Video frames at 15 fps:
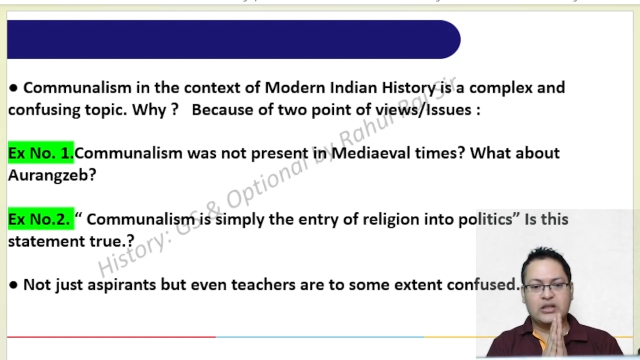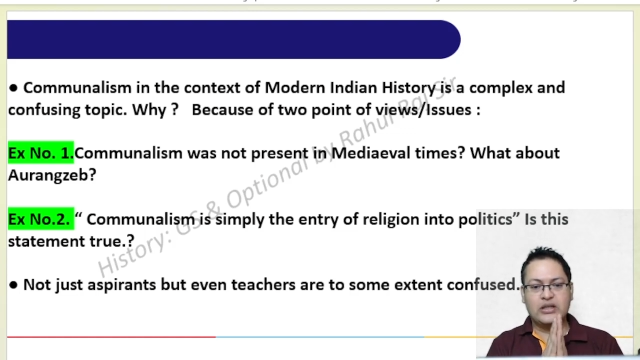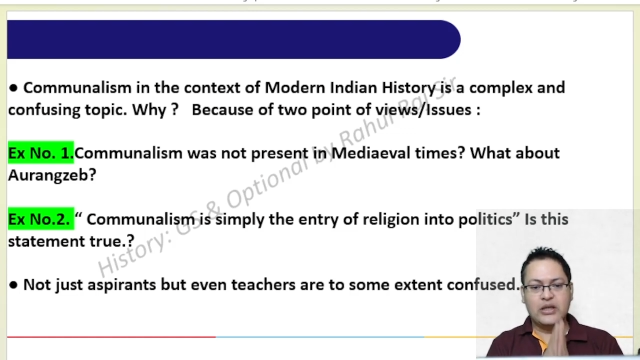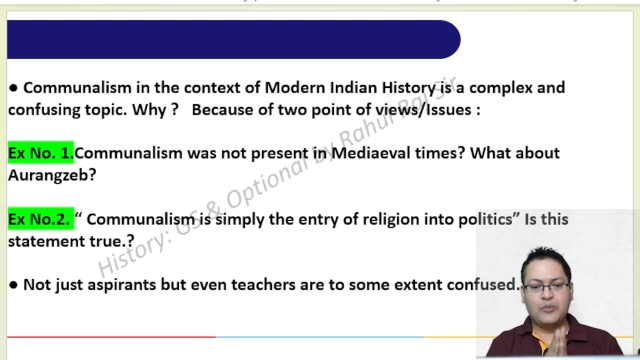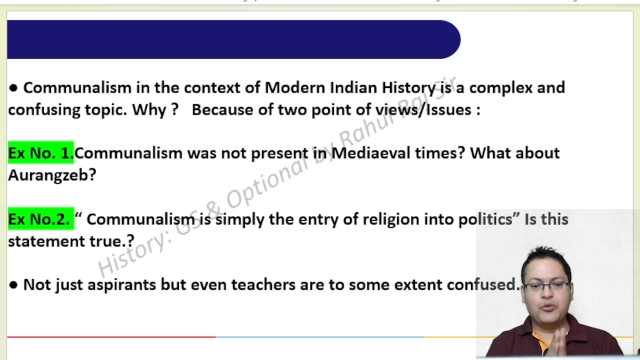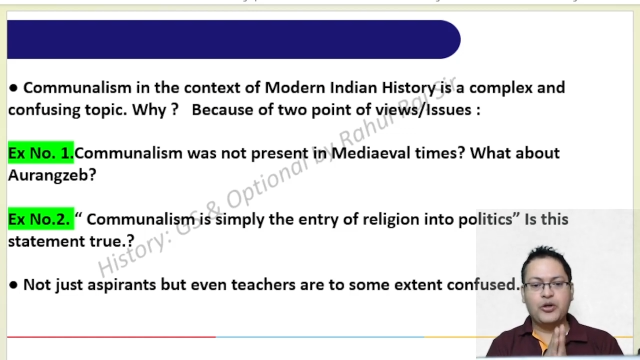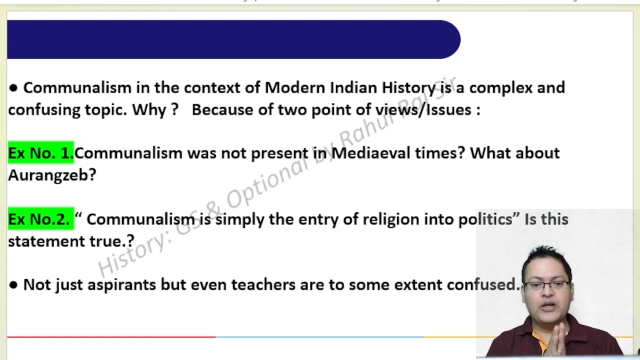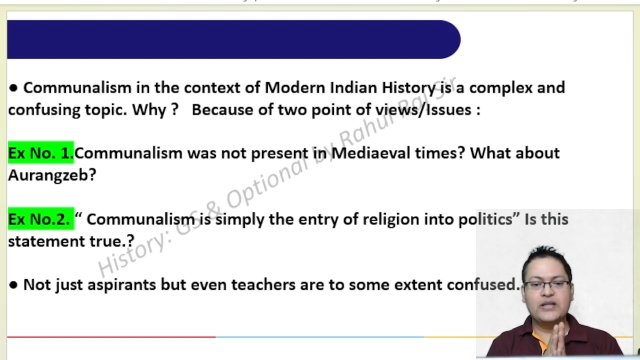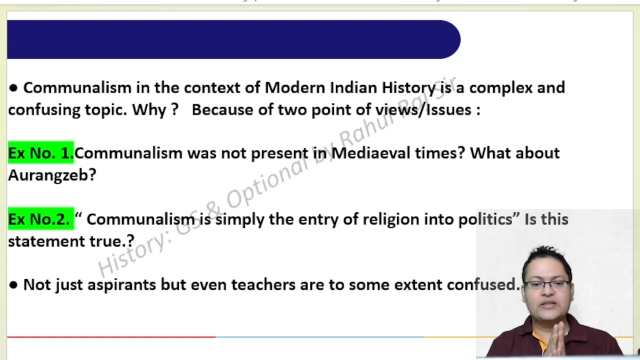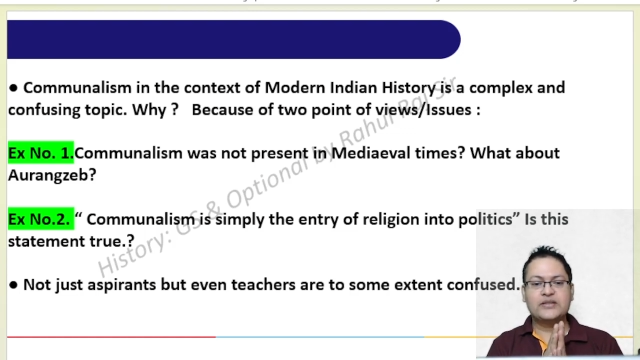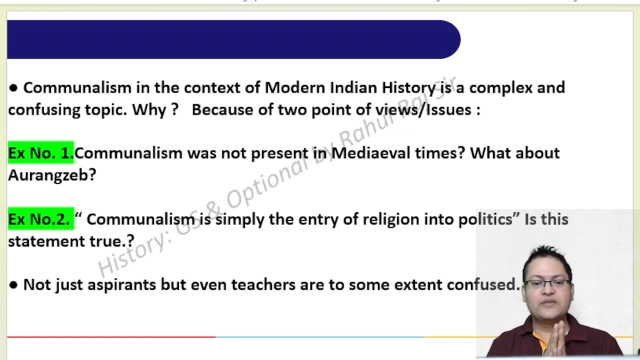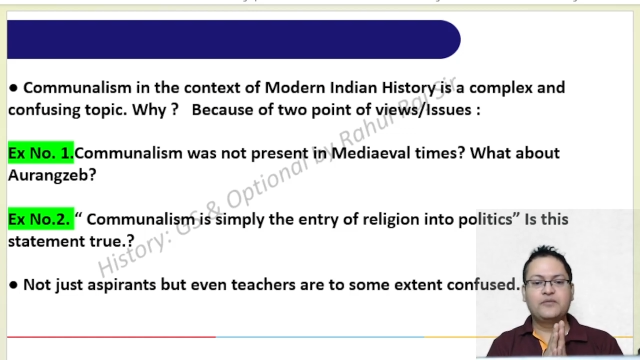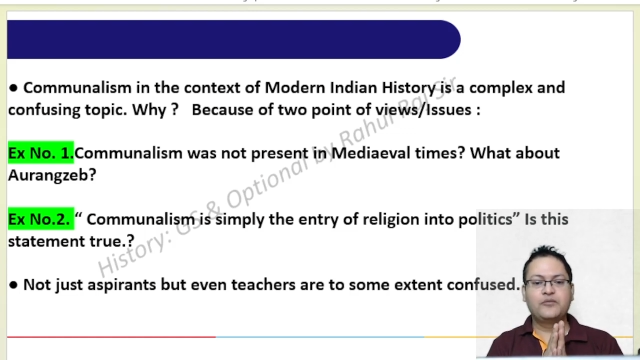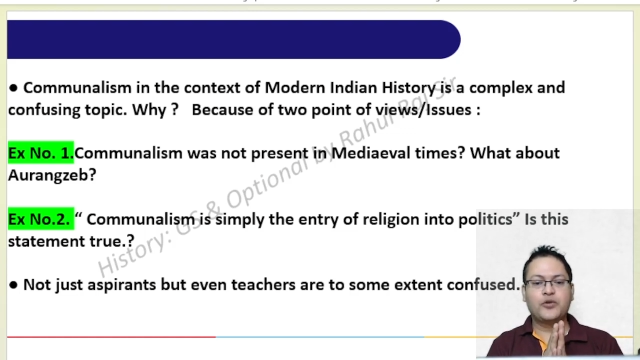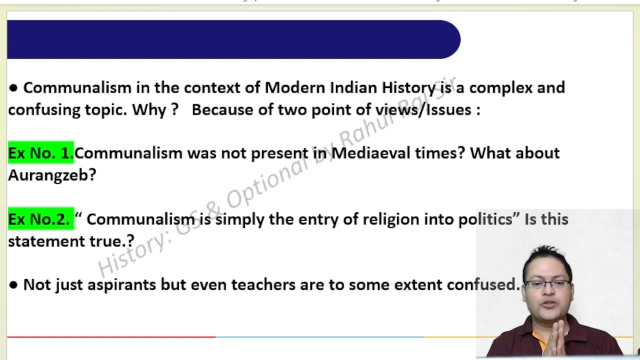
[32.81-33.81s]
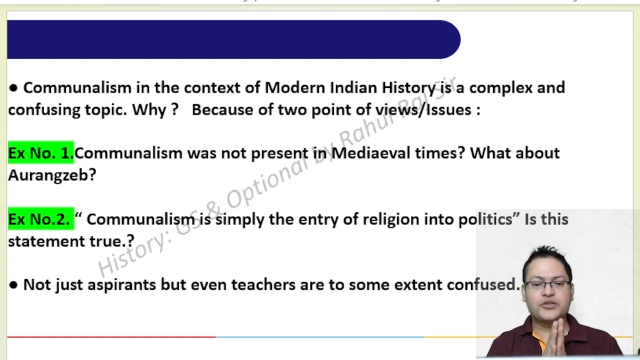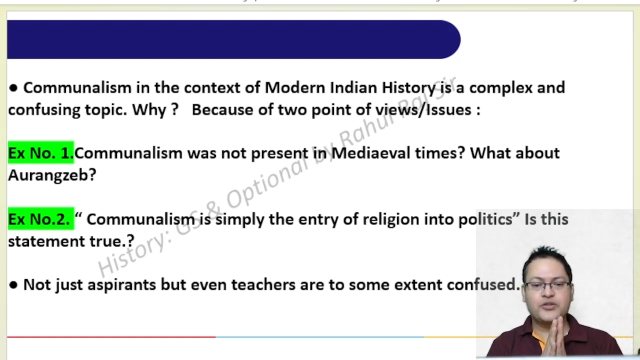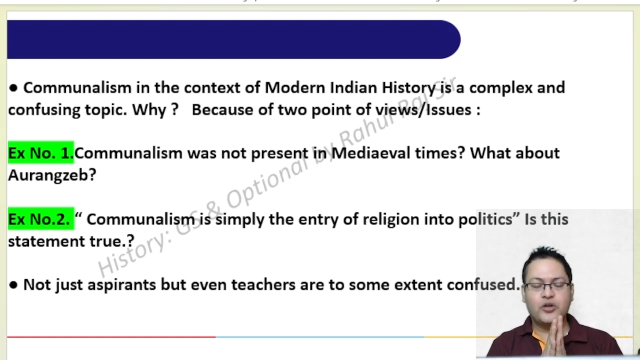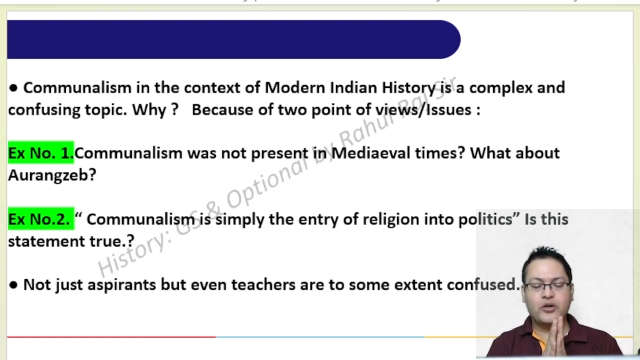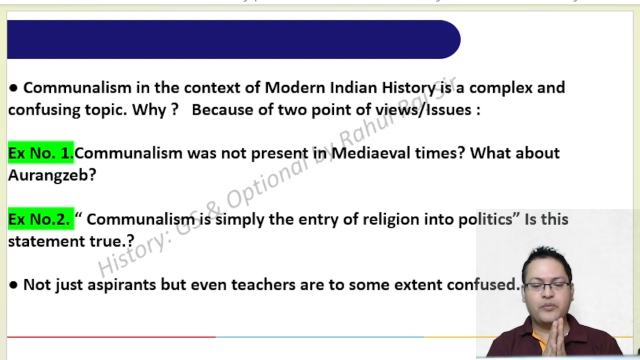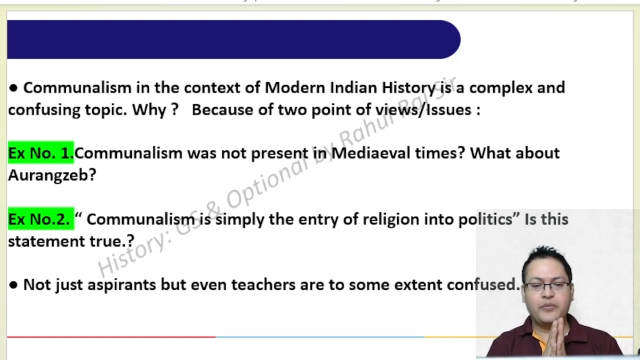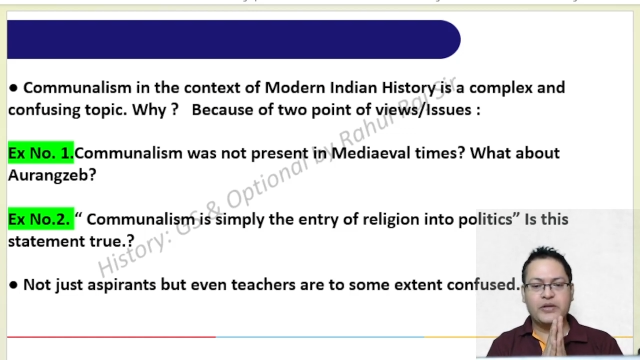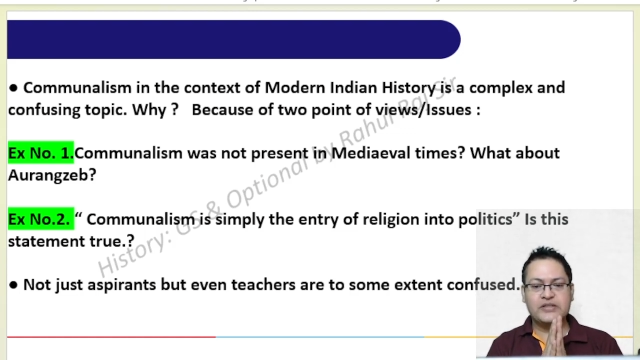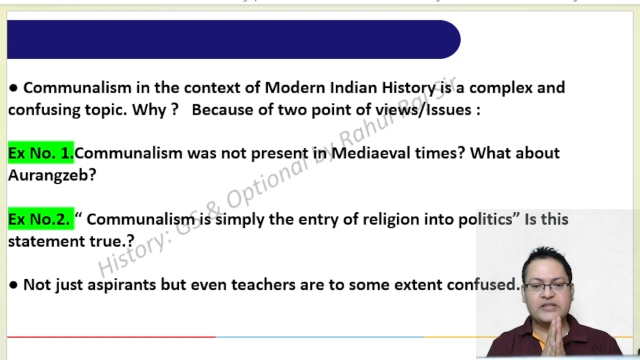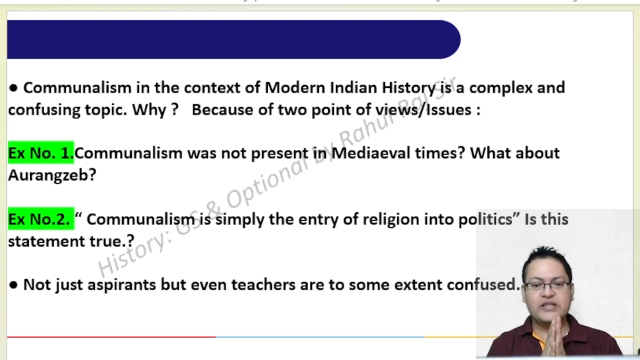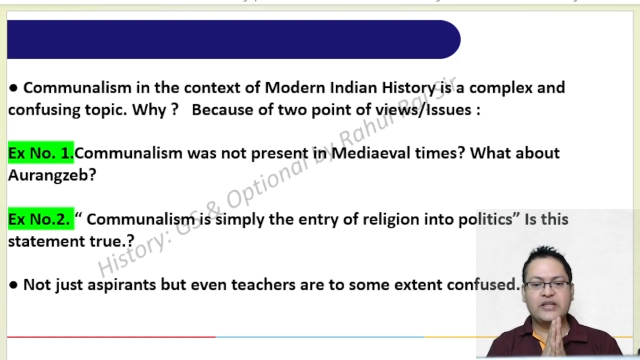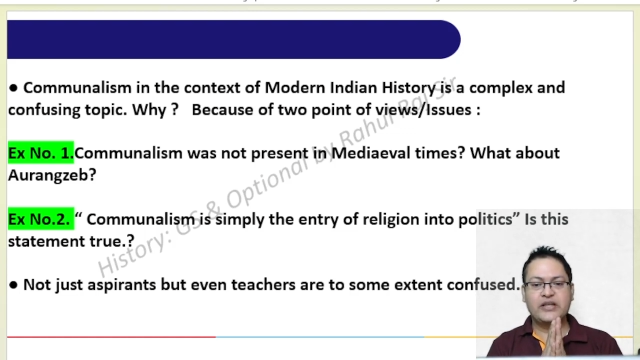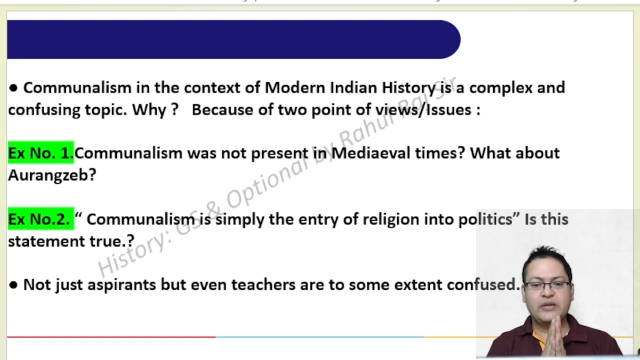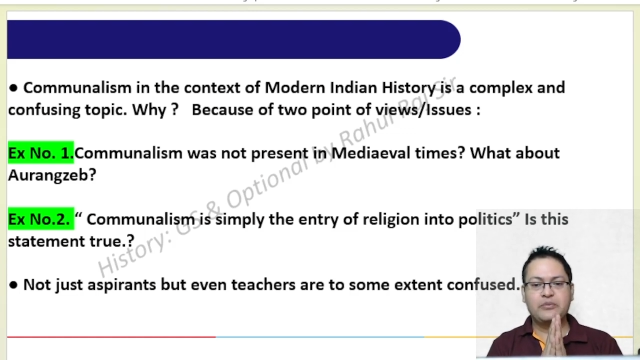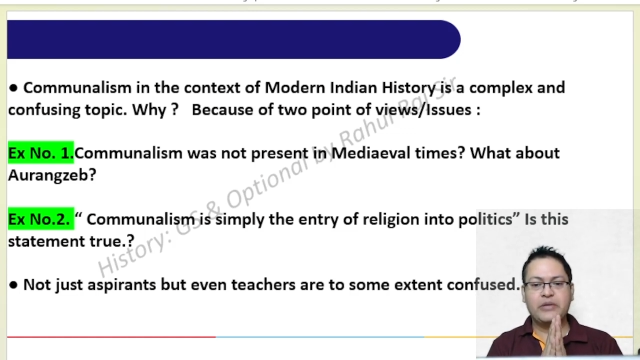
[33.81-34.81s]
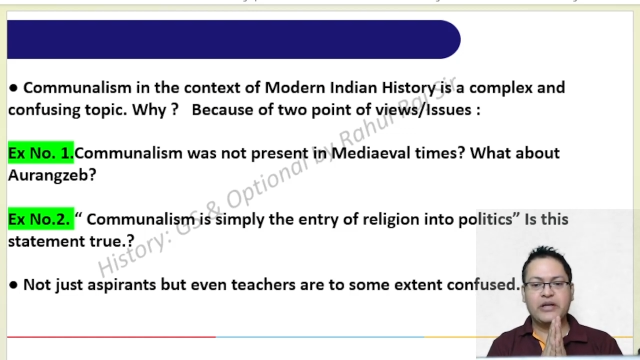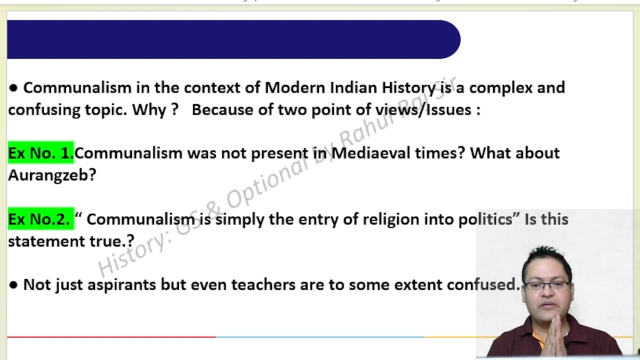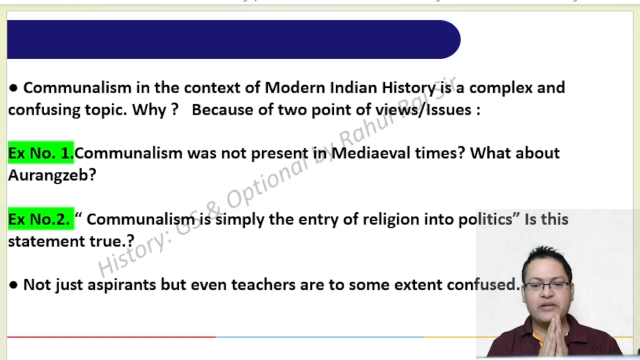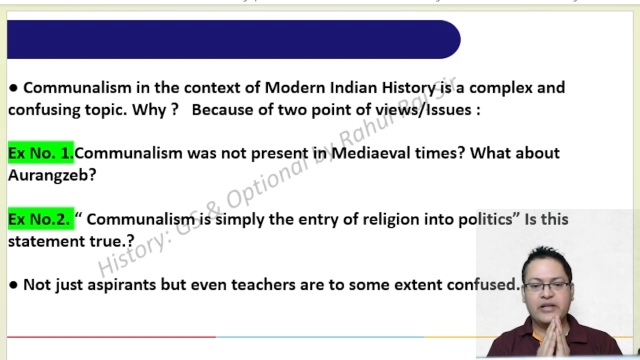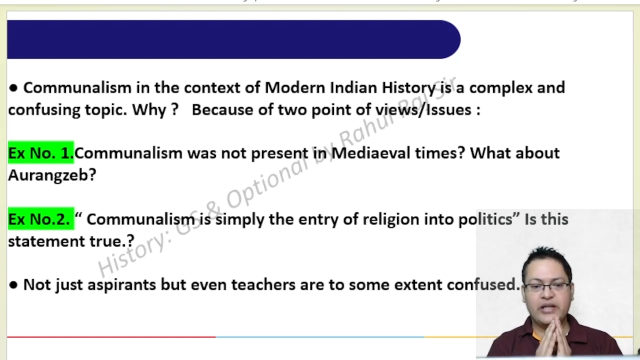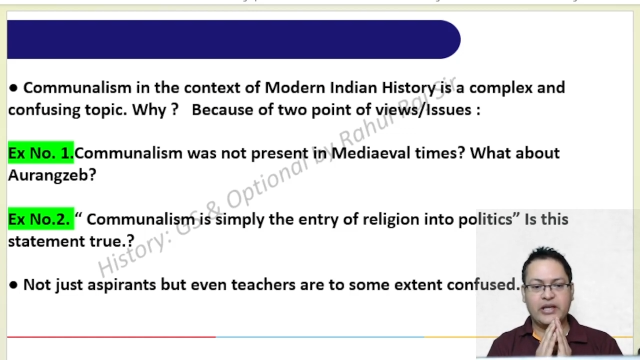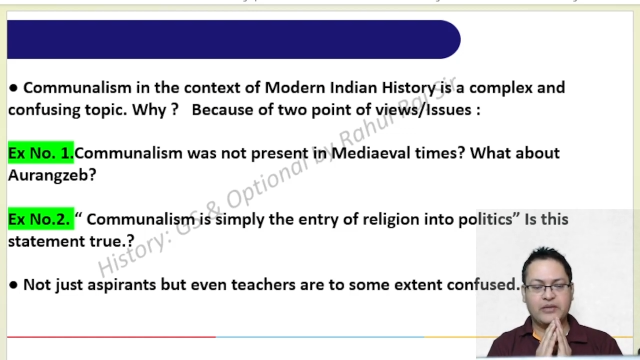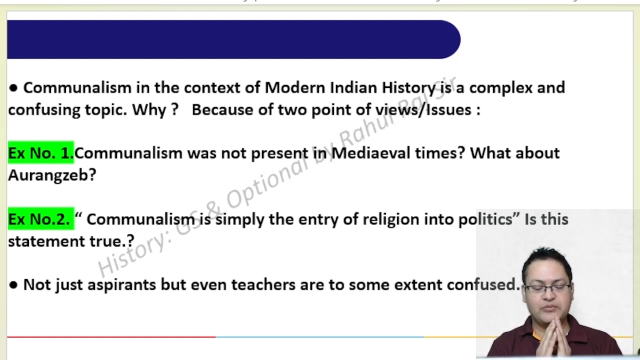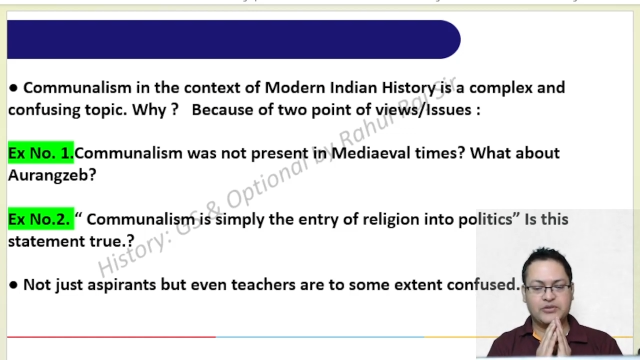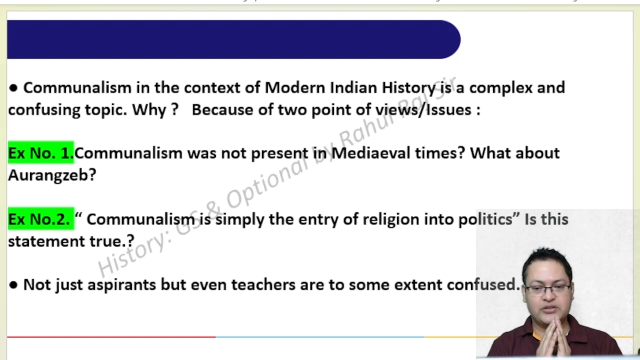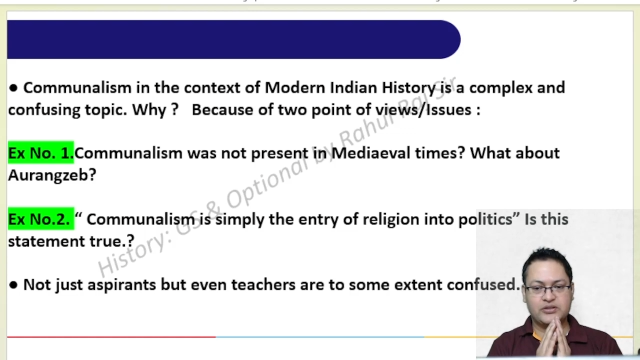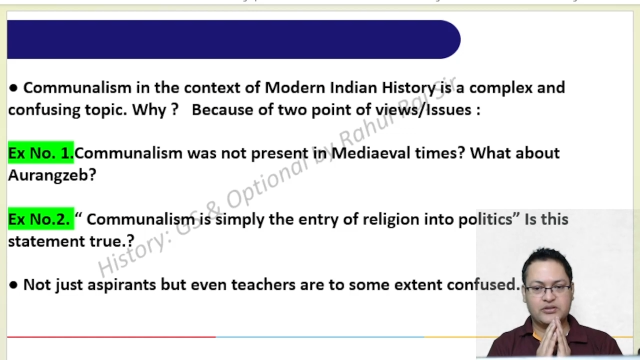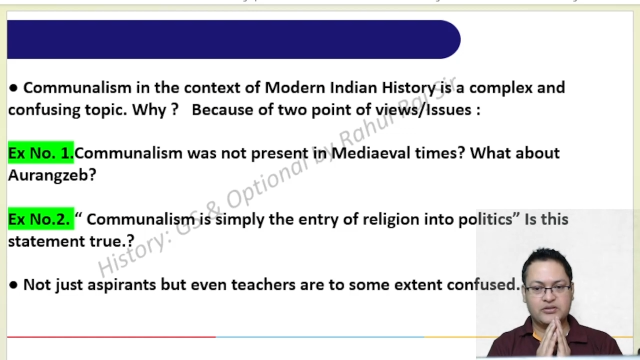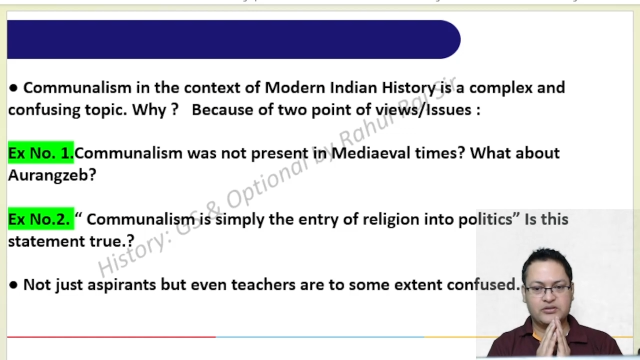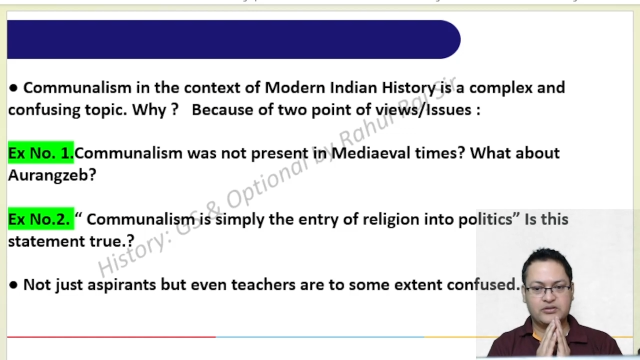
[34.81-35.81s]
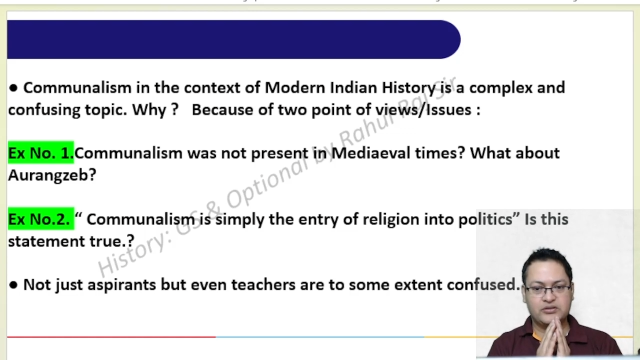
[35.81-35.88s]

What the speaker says: Communalism was not present in medieval times.